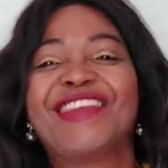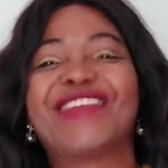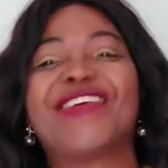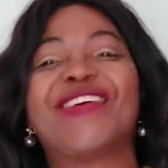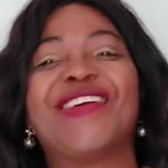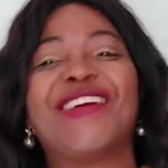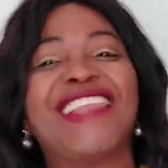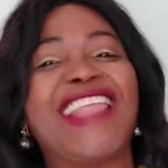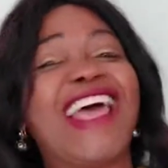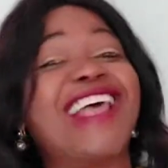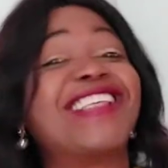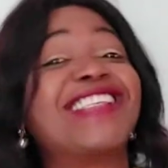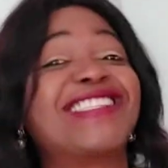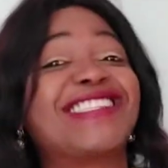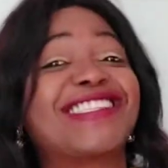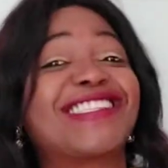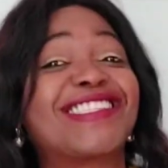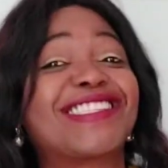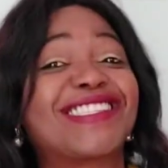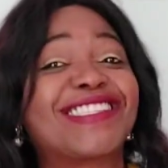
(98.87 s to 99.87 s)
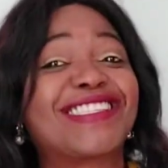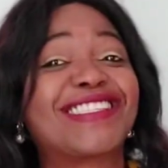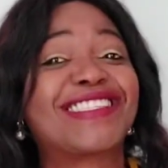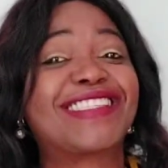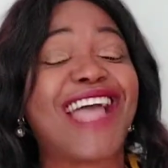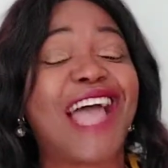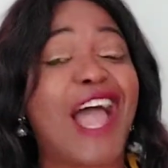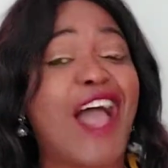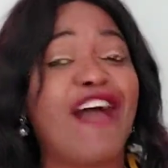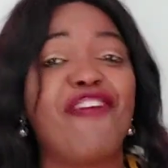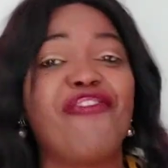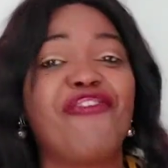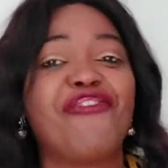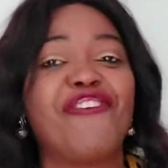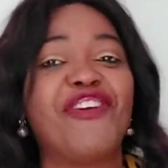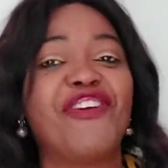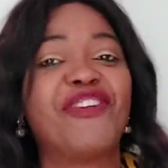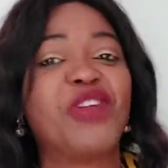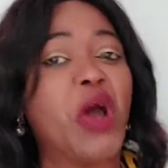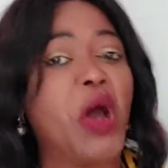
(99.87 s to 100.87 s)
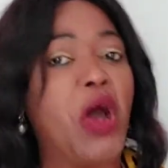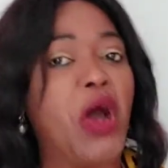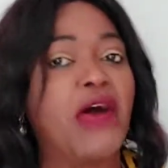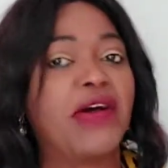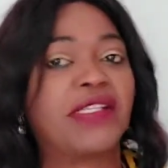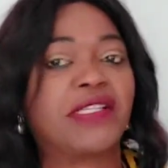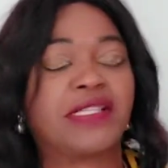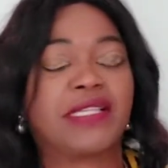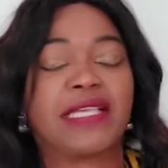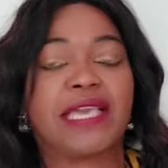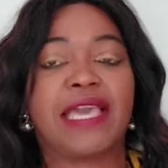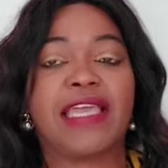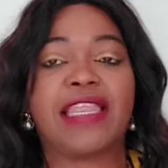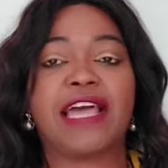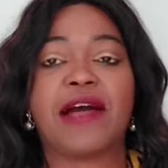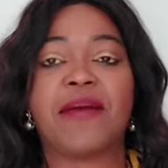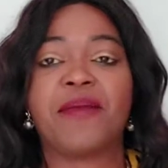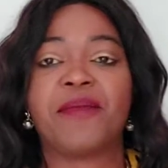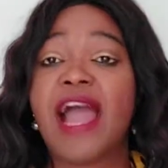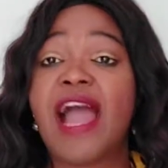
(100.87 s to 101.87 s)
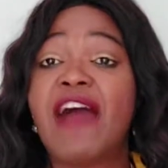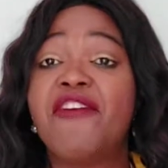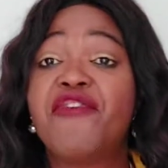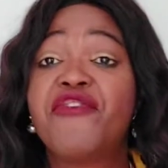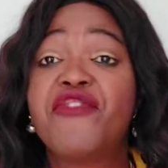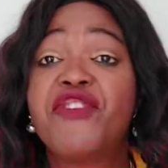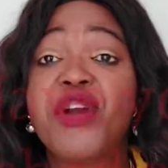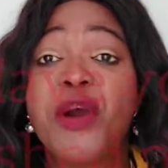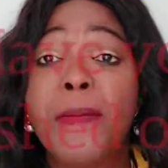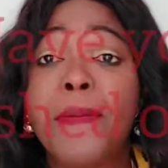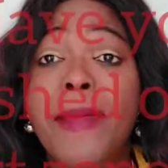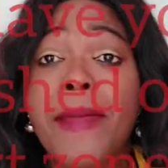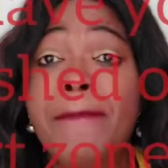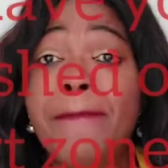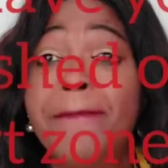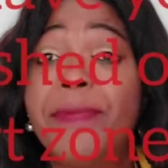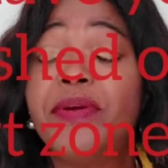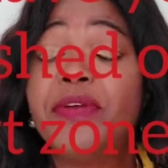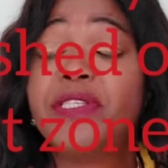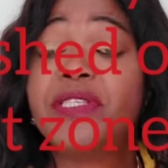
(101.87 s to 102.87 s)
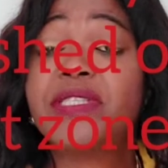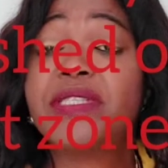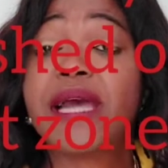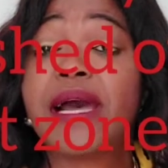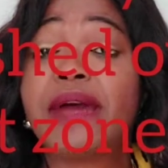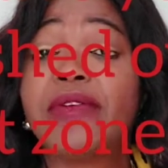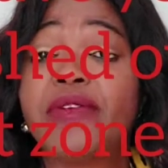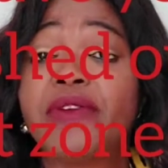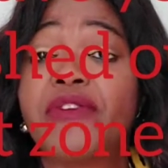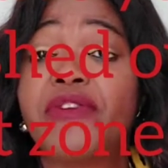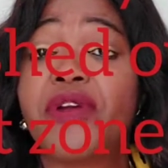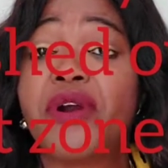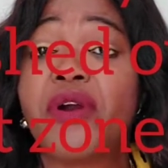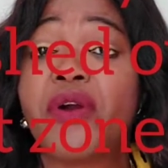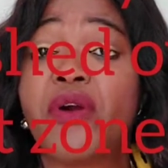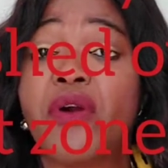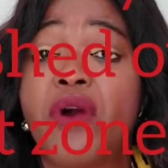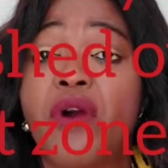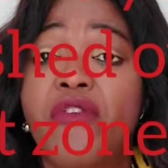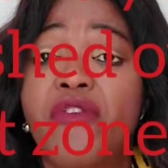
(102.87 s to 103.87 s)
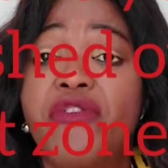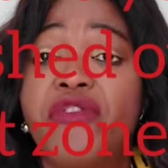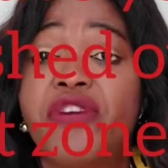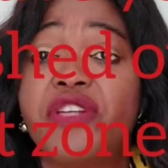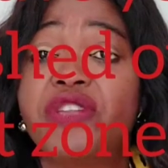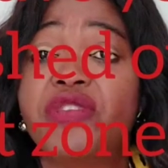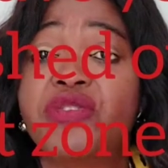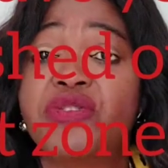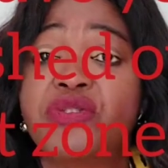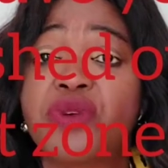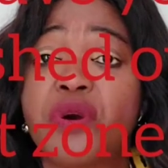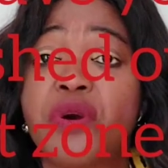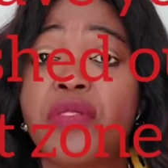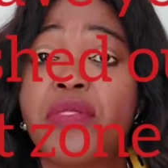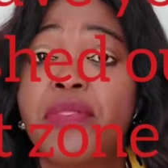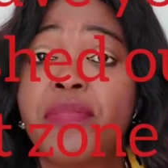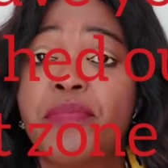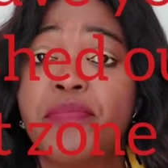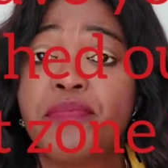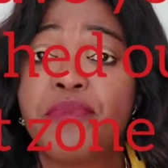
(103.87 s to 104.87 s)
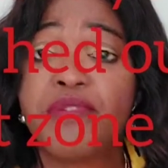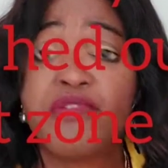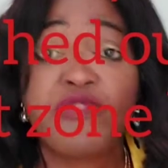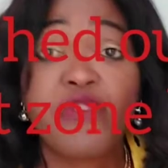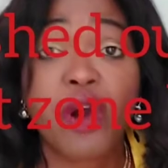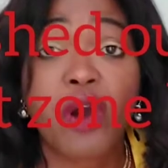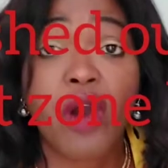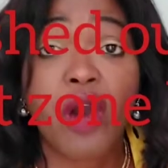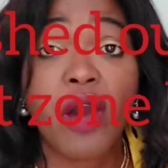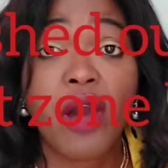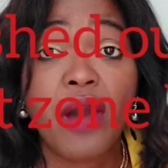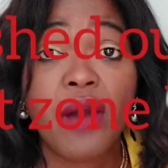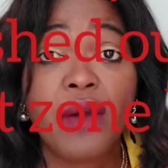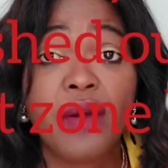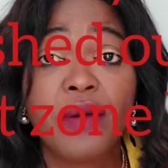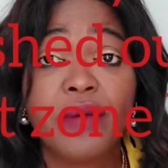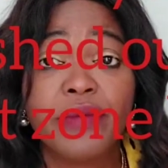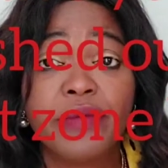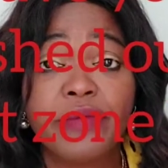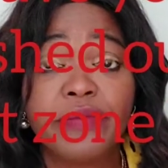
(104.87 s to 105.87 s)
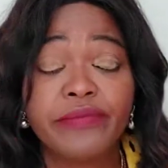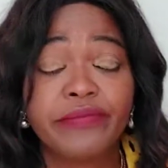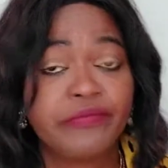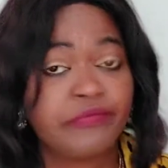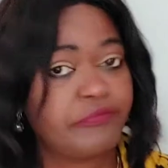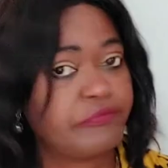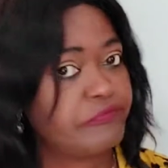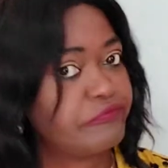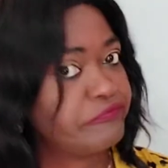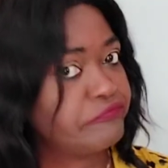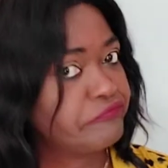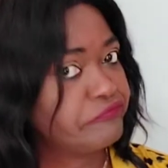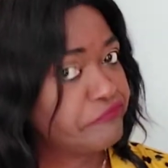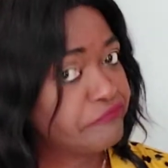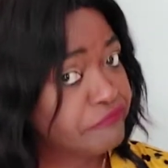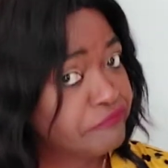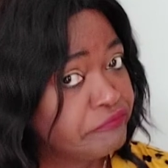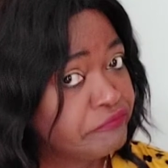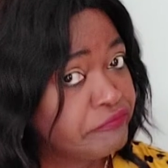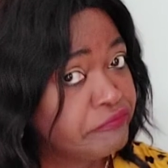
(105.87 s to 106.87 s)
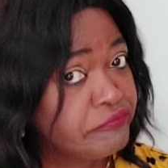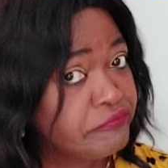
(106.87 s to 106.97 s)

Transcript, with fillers: So let's have fun all together. Have you been pushed out of your comfort zone before? Hmm?